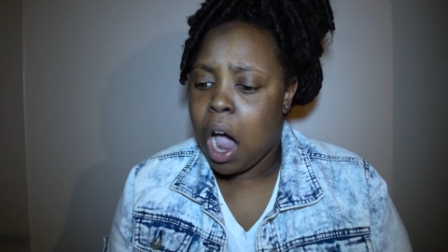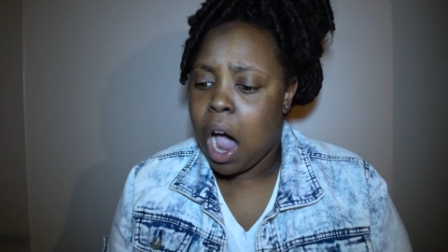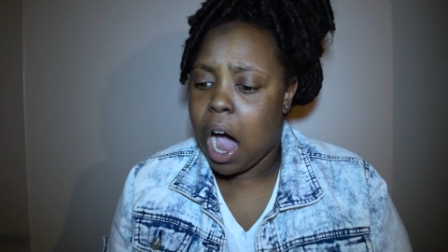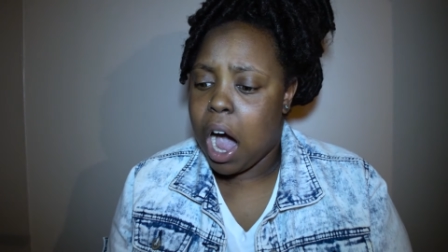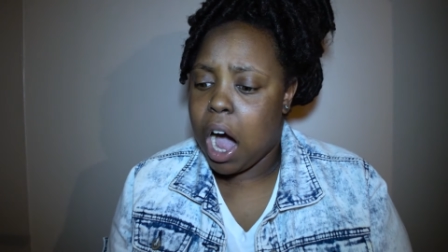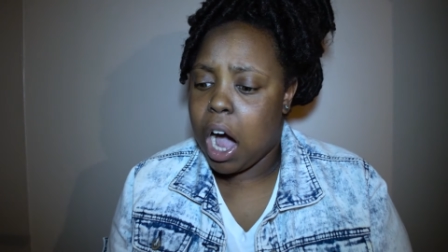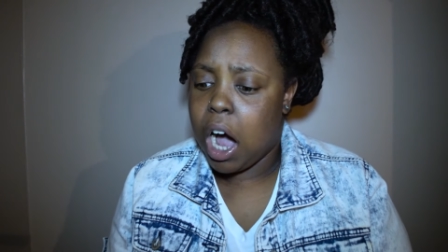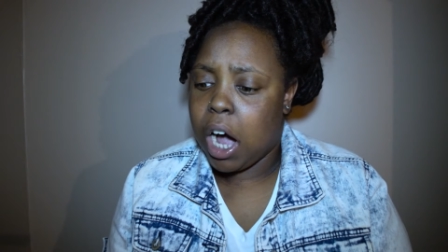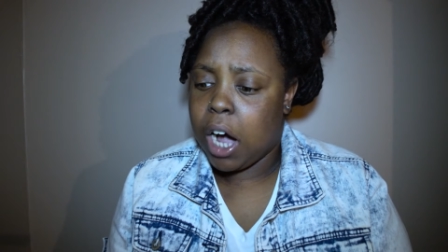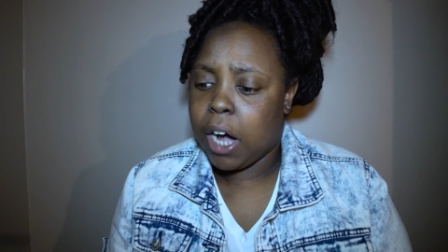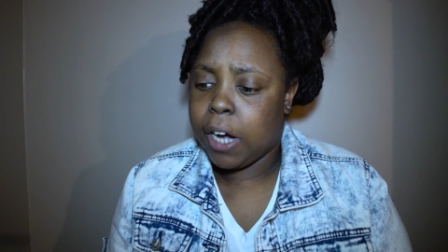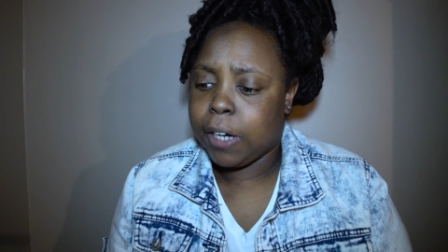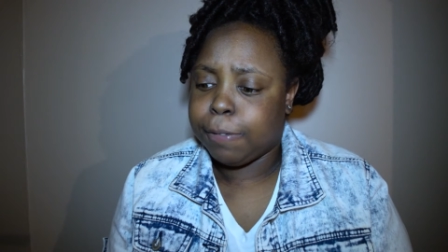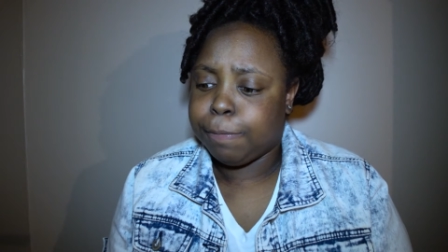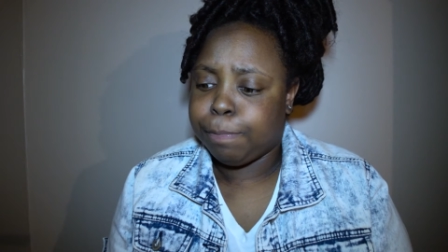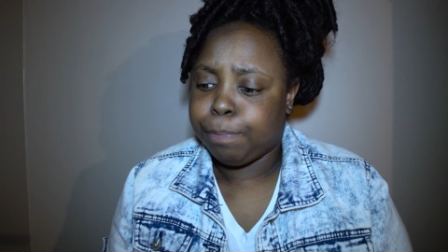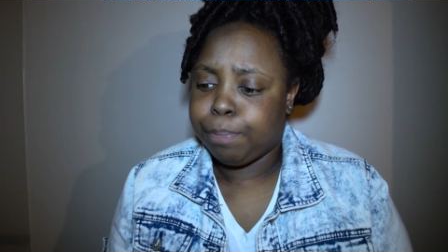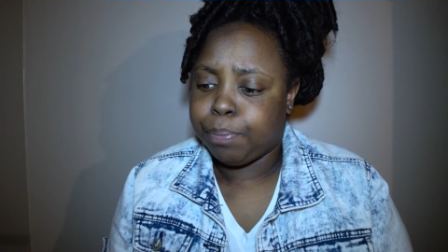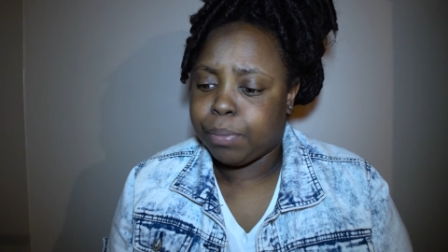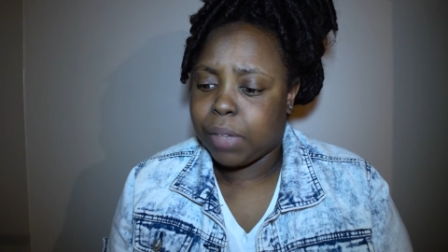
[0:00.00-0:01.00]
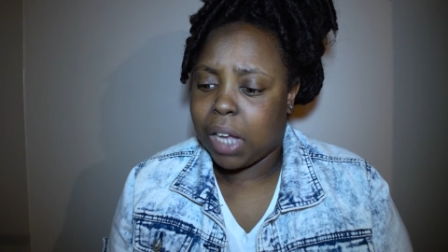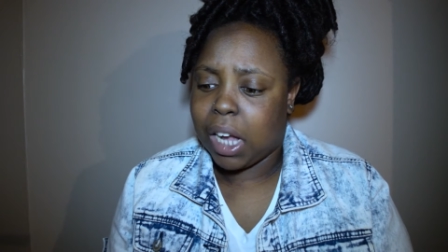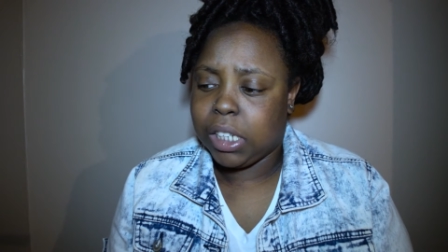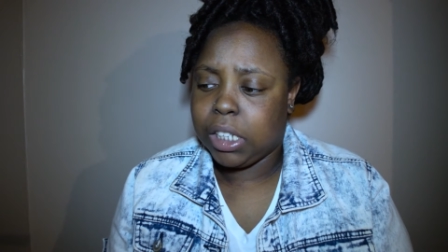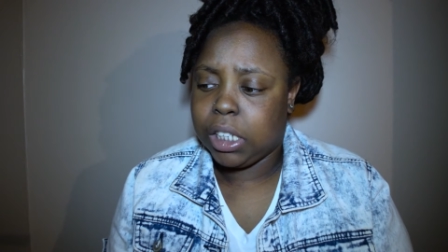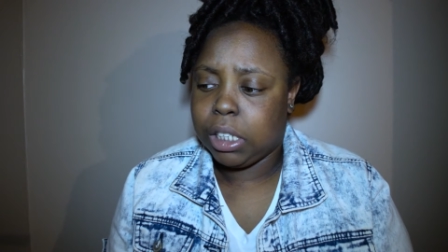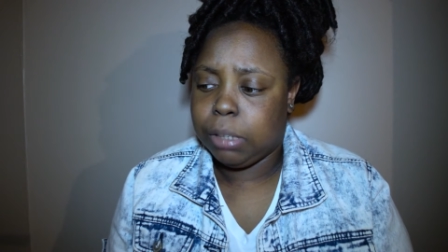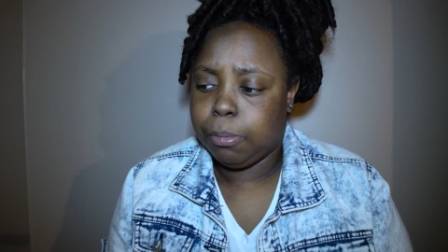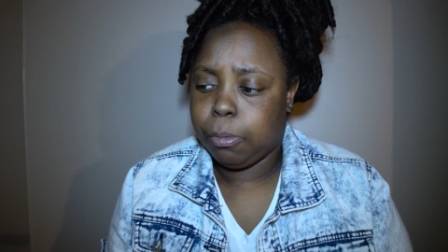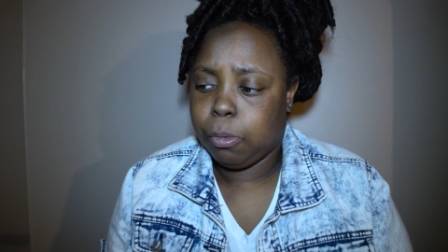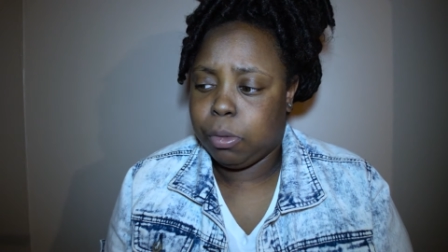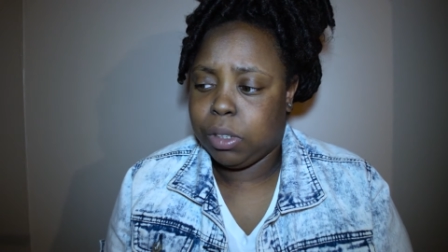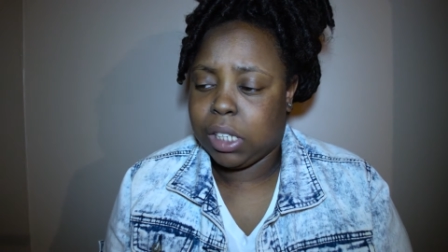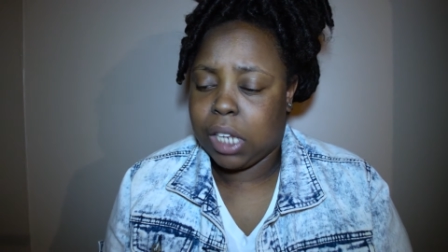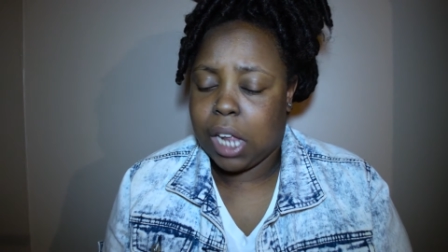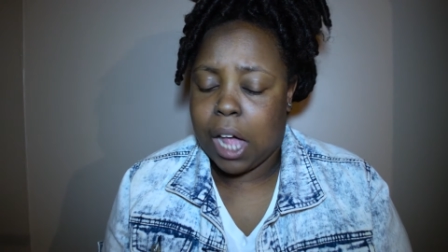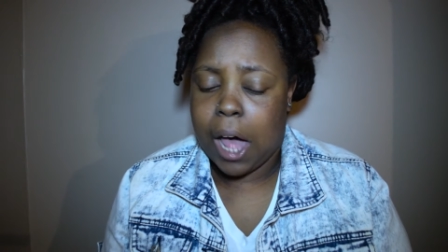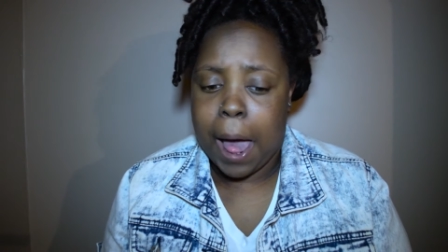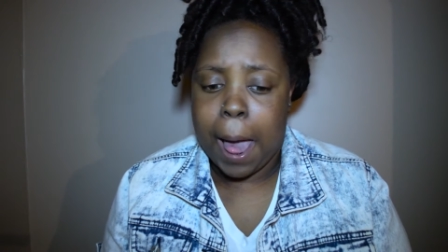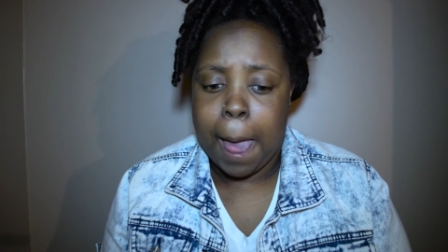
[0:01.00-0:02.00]
Um, I just was
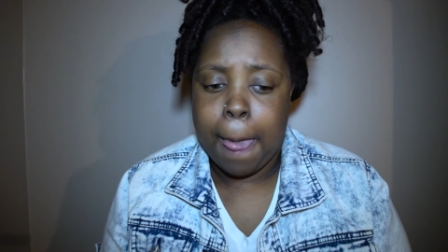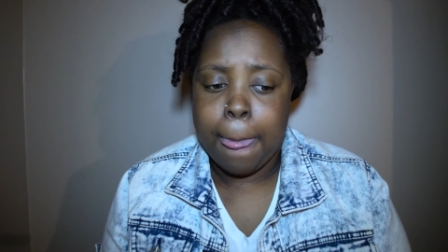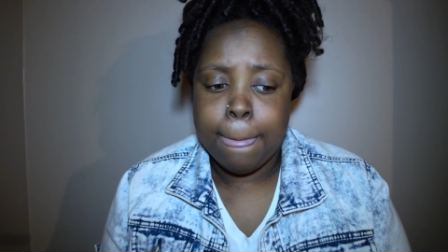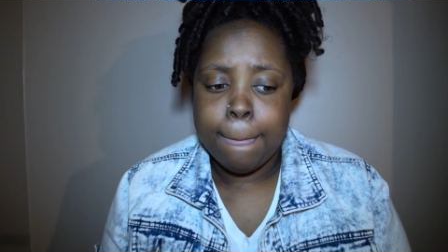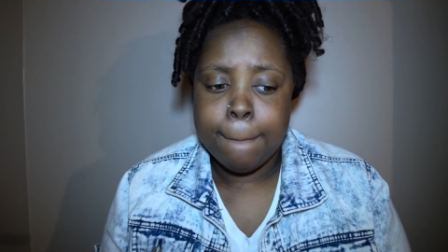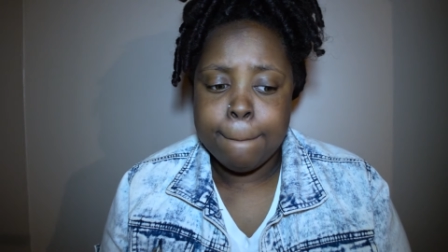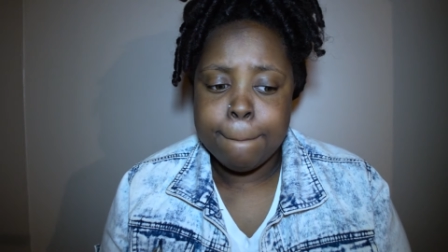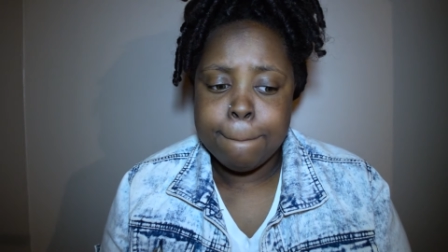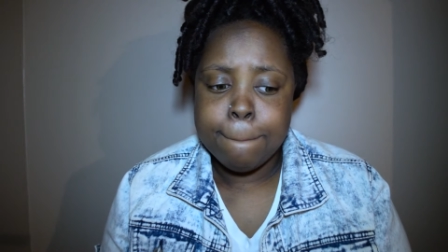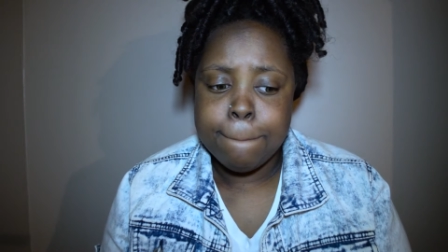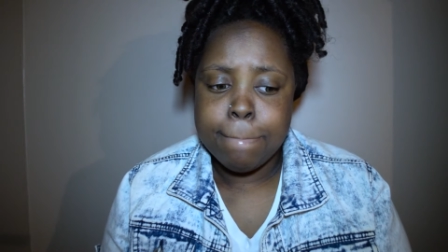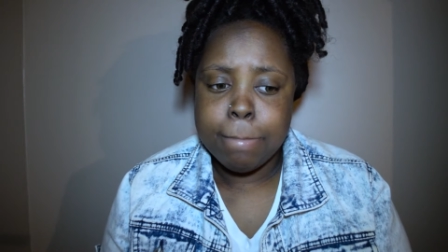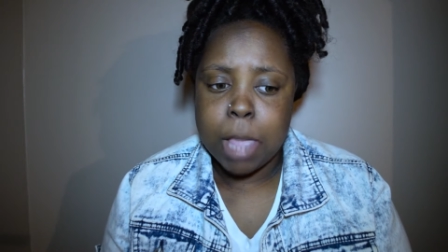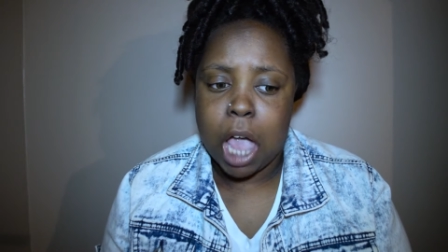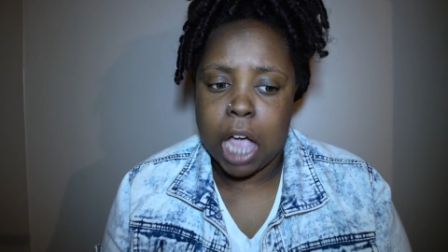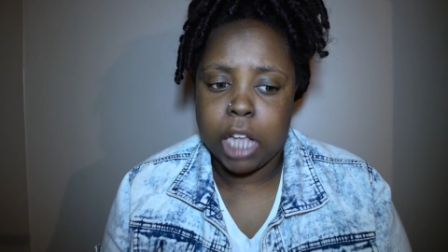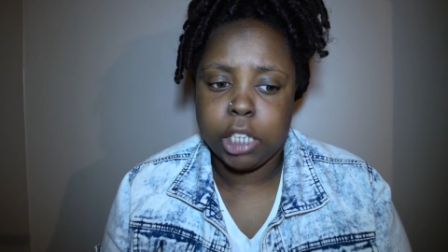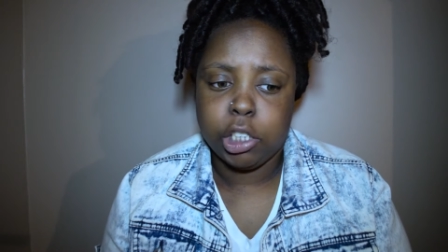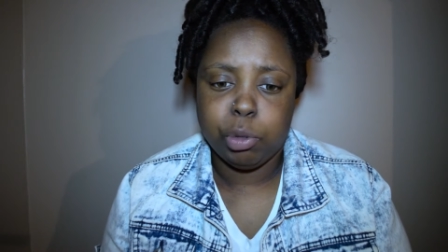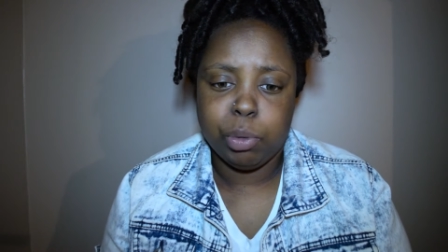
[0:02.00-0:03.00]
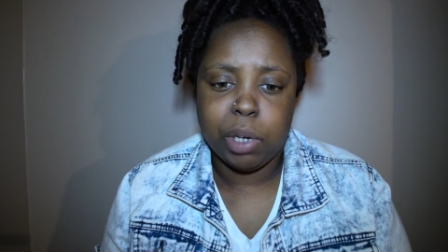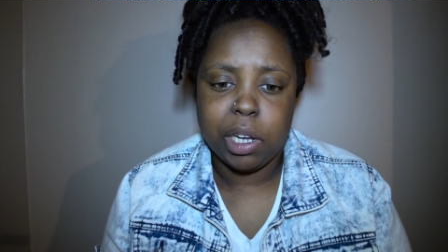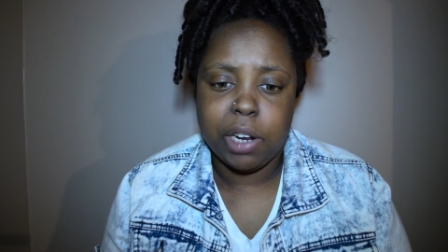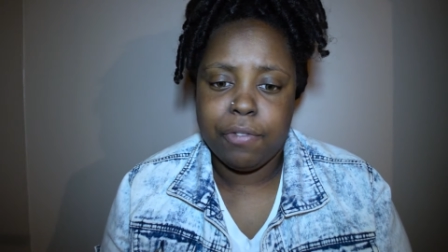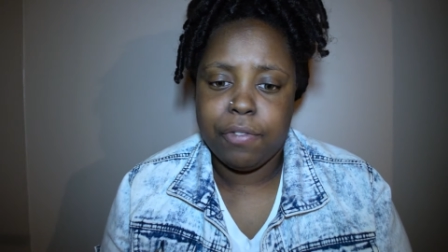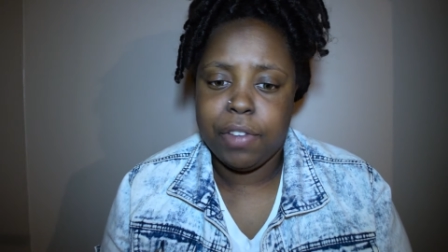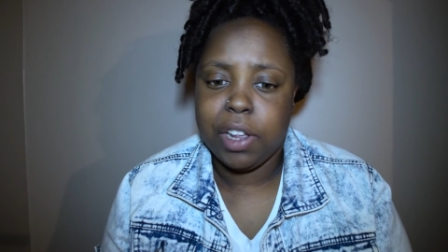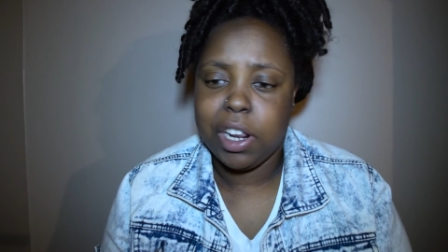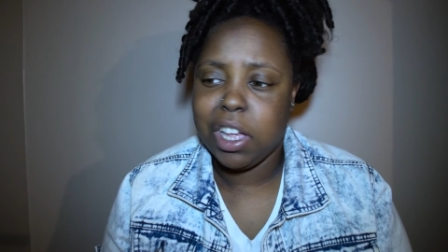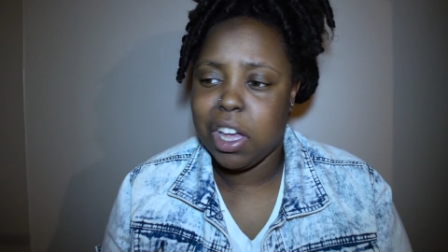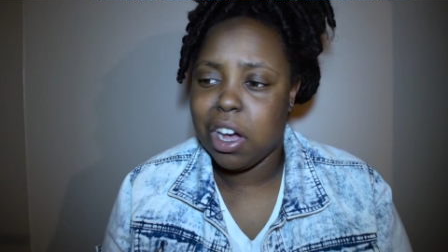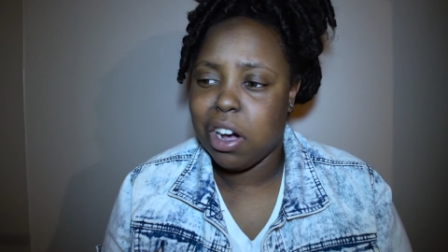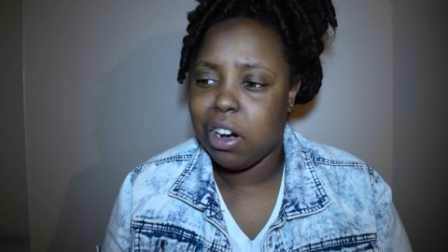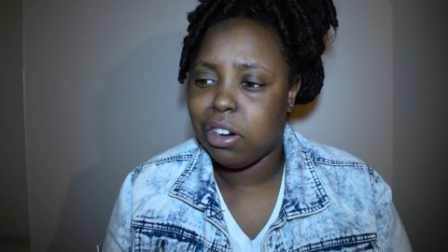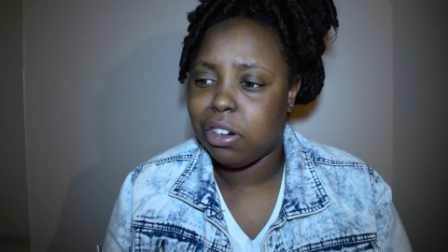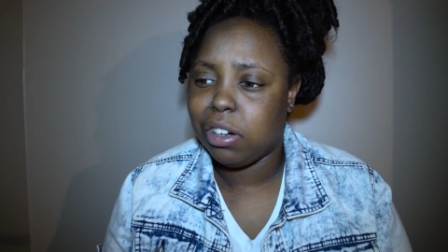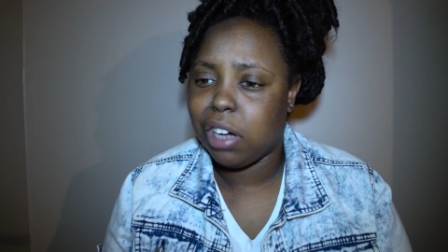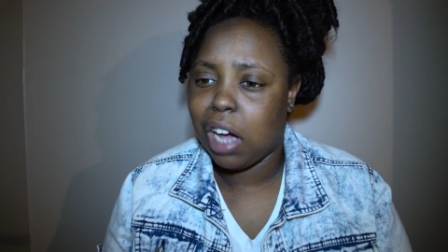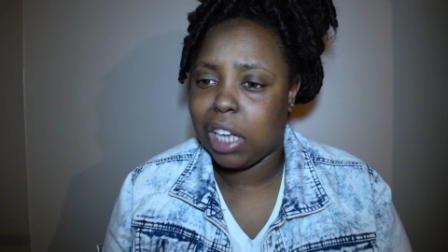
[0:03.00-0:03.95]
like, I just want a video.